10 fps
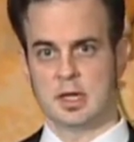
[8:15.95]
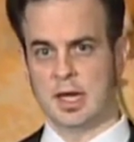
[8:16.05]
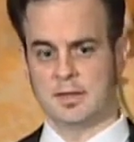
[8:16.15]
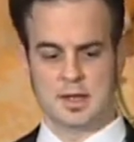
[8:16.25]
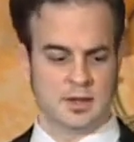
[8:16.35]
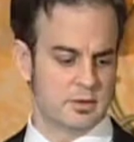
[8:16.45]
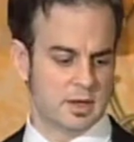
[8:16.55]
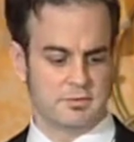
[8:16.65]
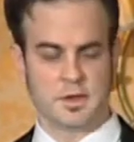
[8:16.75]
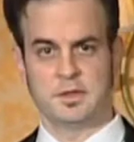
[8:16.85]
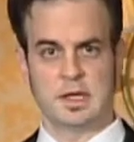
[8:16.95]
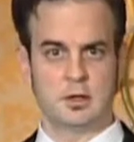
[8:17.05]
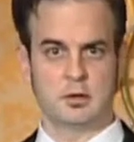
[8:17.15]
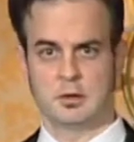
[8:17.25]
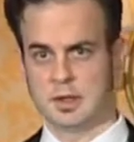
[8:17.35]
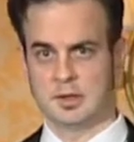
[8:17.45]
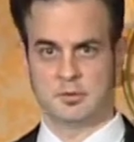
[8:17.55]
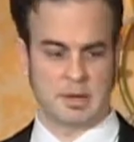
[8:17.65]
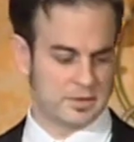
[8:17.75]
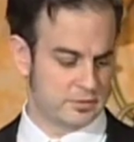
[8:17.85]
And then if
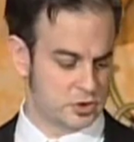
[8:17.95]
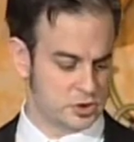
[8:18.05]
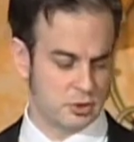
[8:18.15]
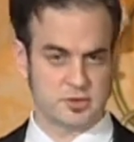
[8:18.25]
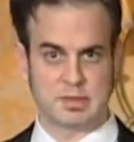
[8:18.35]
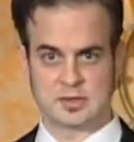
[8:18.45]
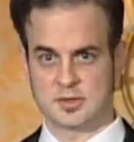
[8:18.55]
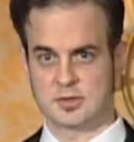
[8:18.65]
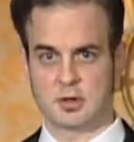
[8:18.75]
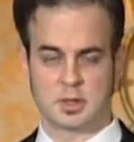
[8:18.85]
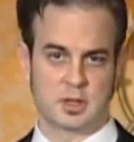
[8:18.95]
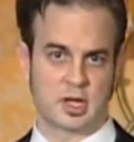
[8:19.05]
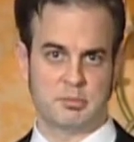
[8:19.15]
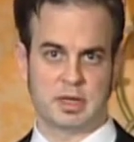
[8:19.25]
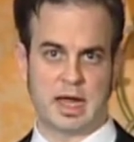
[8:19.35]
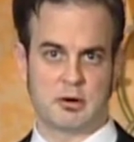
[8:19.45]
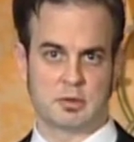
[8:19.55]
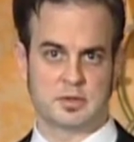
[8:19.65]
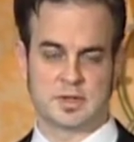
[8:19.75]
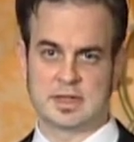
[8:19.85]
the show's about to start in a couple of
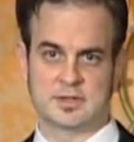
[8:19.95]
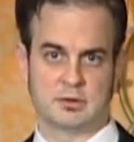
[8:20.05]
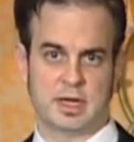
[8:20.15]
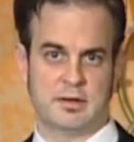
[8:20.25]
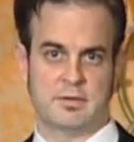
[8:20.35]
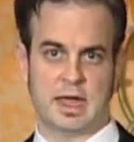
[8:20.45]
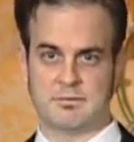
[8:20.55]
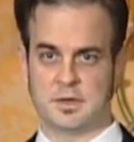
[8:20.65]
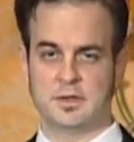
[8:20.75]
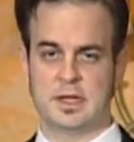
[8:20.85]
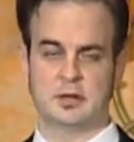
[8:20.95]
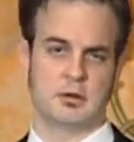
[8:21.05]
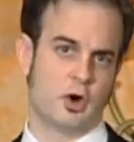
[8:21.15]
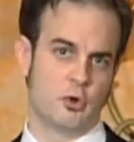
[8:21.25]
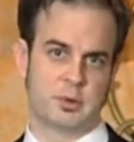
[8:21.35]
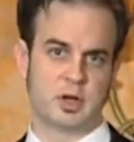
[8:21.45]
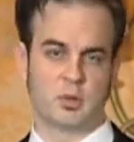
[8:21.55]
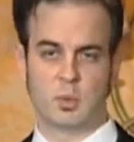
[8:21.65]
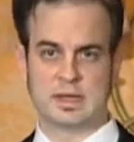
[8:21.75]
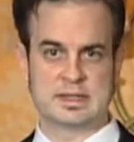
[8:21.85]
hours and they still have half the theater open
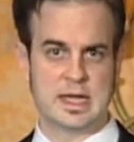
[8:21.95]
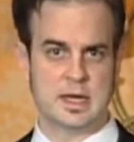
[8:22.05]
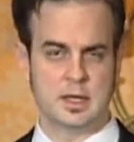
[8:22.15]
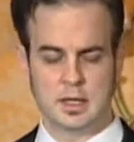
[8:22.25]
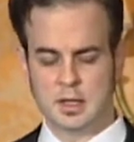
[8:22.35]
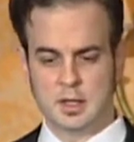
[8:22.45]
on a Wednesday,